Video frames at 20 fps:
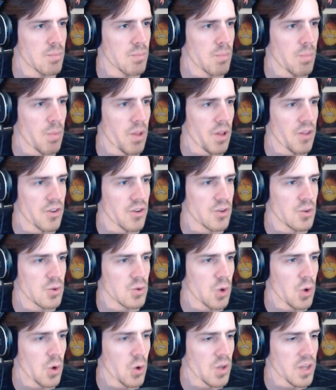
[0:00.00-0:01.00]
But that's a new
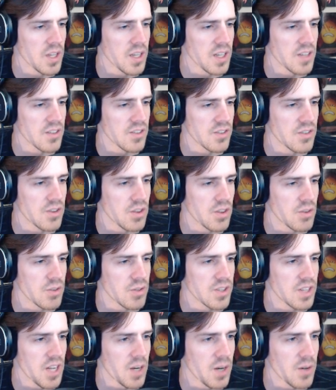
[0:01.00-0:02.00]
goal, I guess, is the three
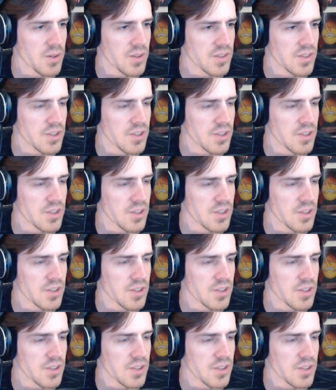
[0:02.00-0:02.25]
towers.